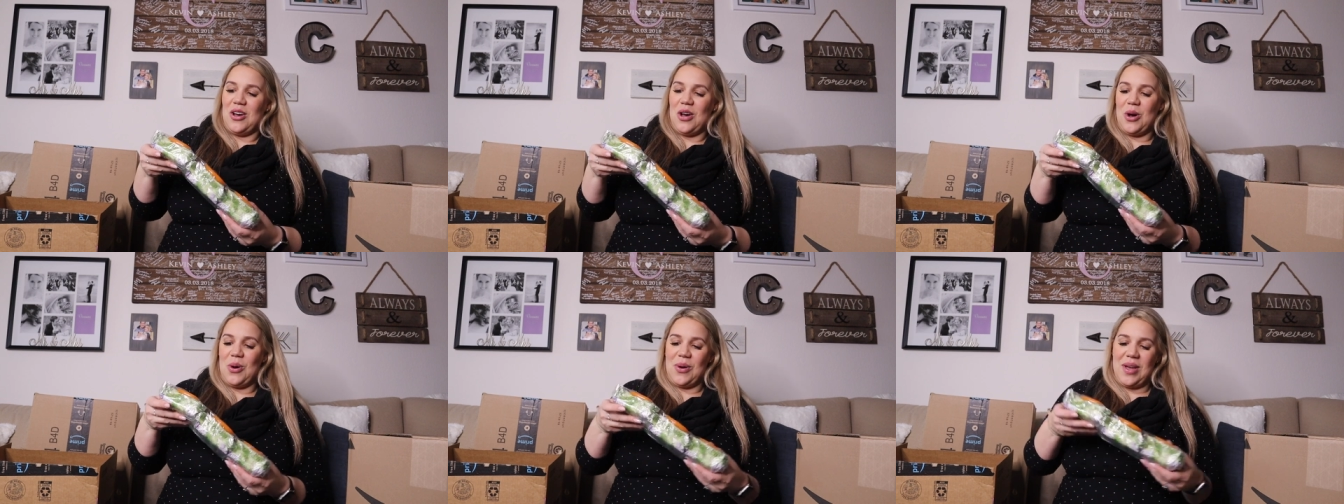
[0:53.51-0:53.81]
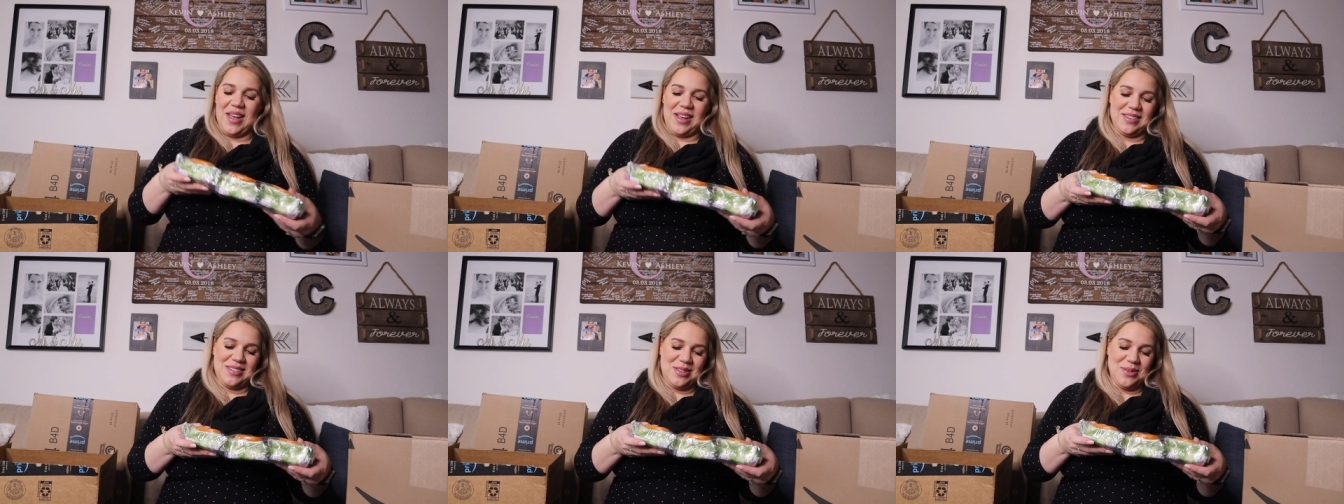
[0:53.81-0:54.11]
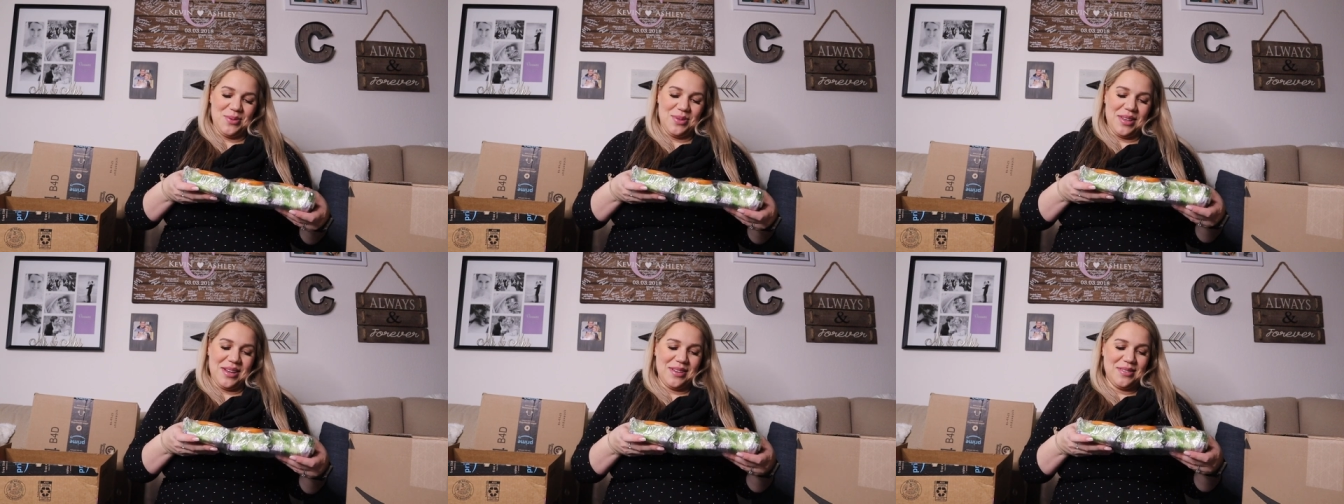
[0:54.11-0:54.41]
Okay,
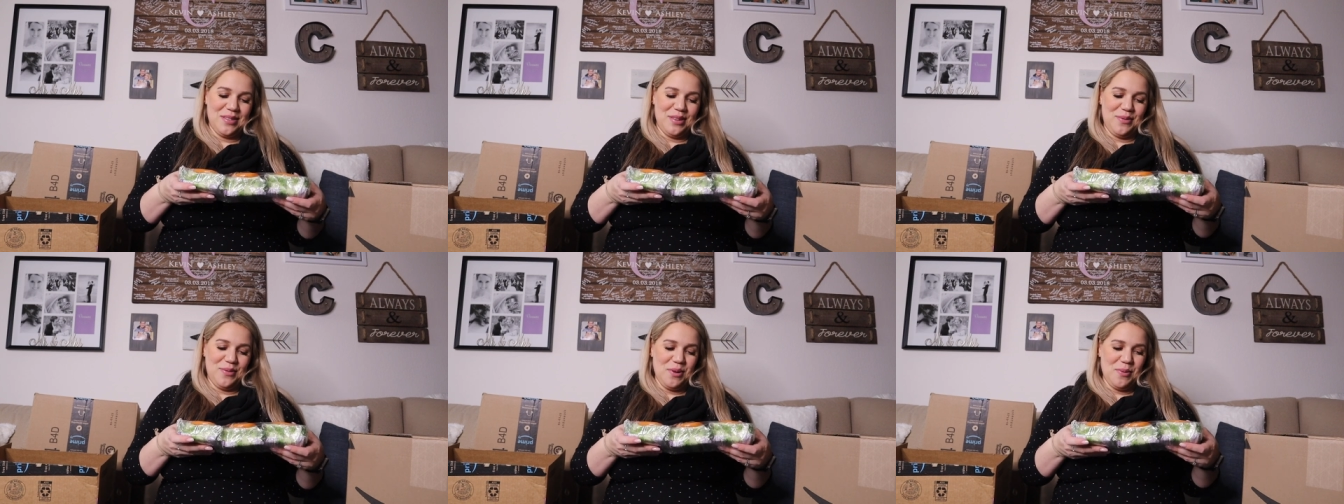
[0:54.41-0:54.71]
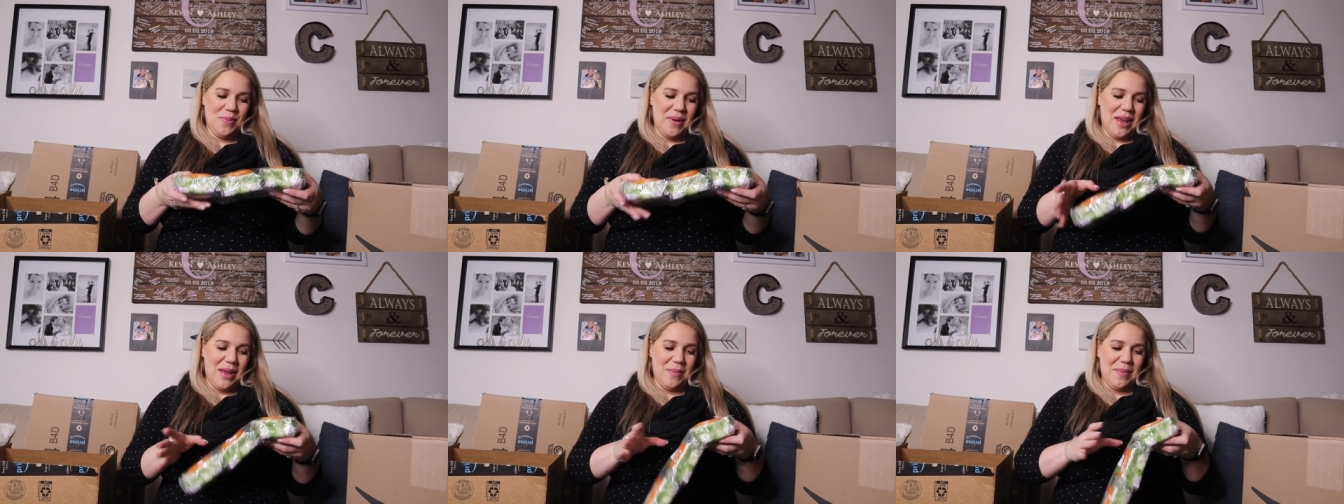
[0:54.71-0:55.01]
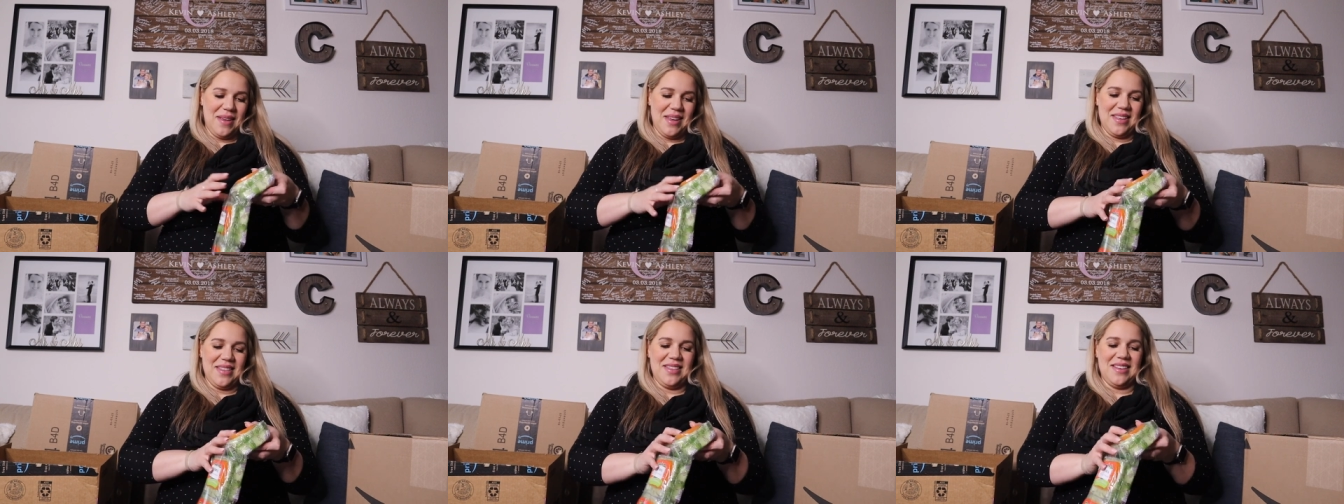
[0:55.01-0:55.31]
so these are for
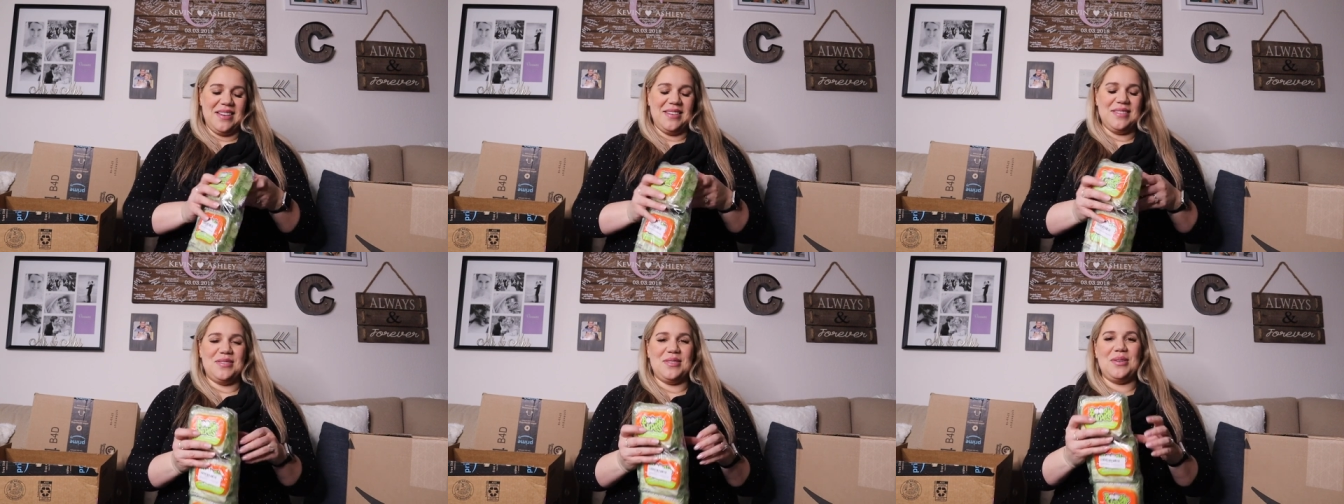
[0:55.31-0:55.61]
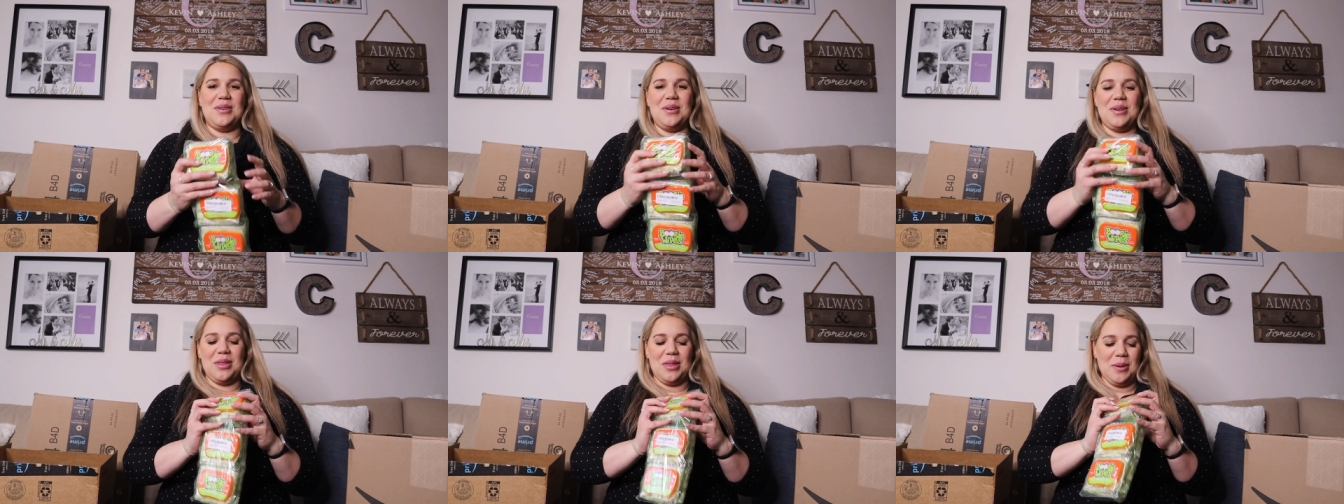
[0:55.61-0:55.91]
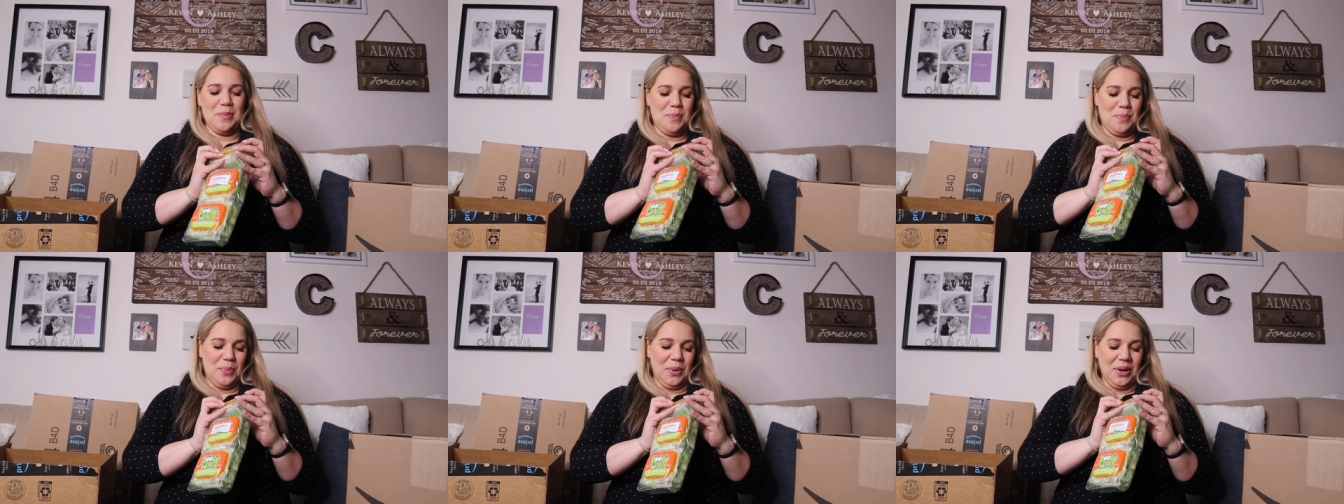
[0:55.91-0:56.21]
baby. These are
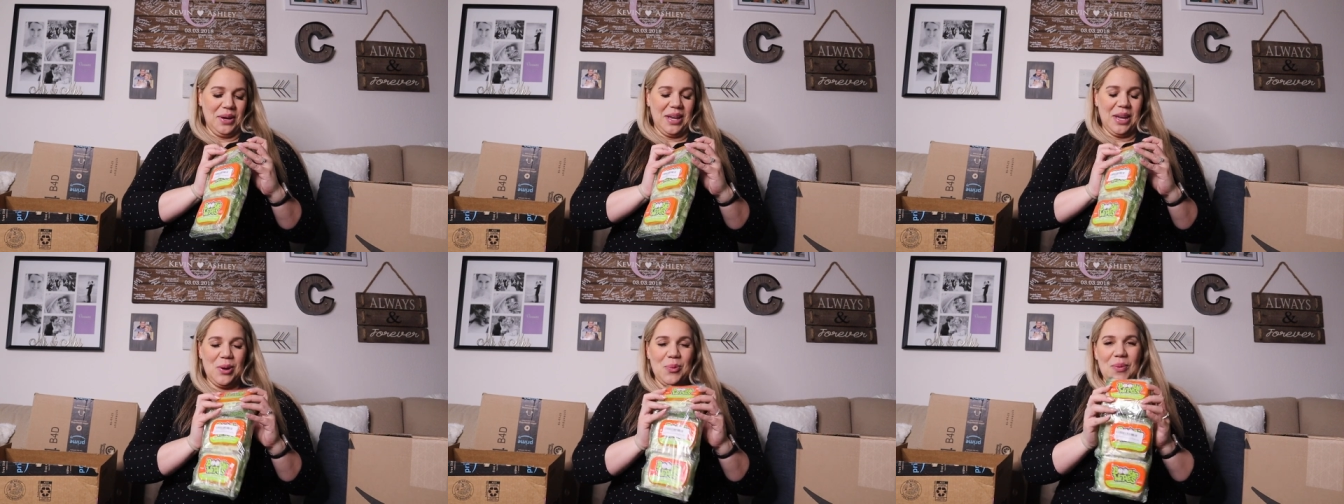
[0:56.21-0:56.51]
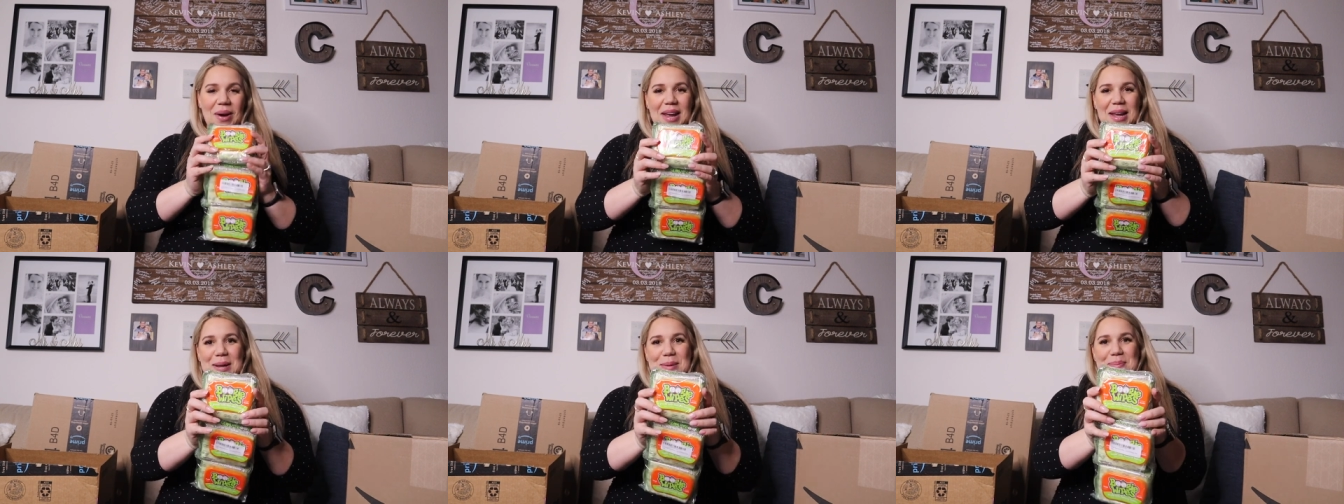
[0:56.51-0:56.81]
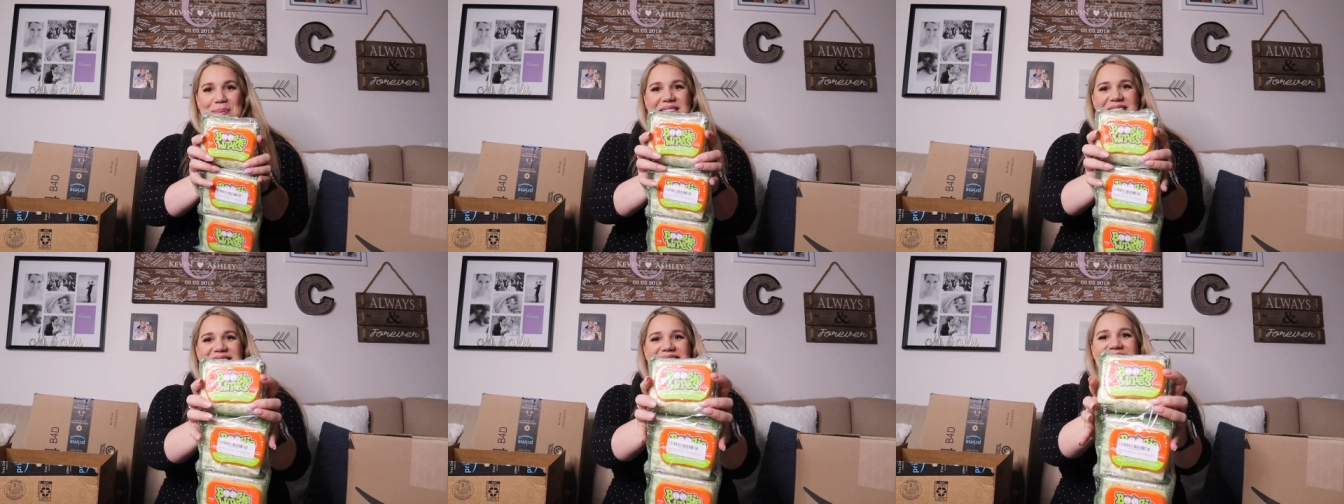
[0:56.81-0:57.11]
the boogie
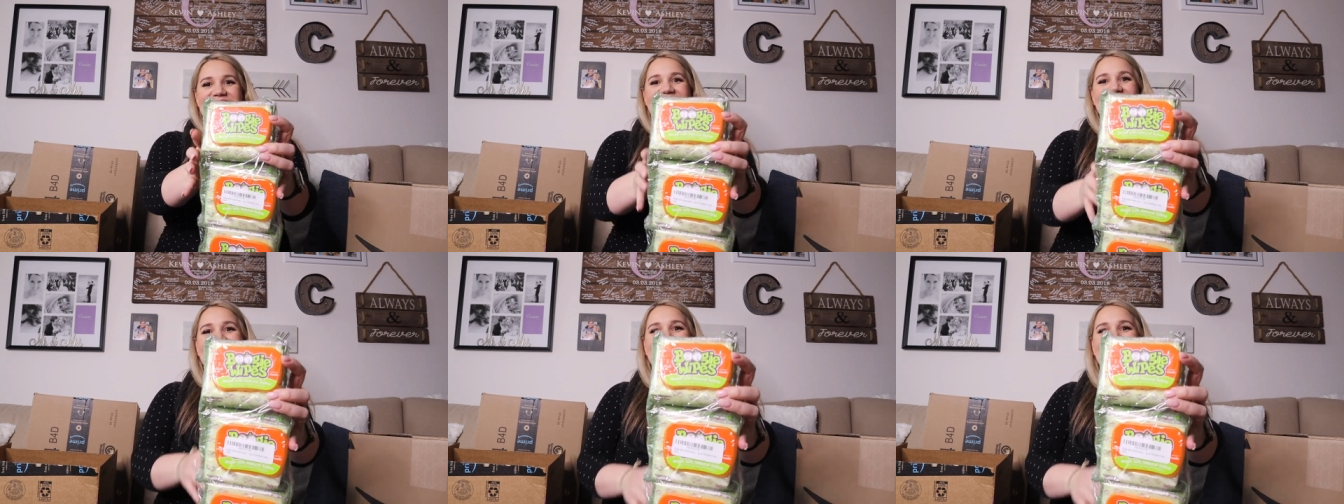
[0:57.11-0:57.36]
wipes.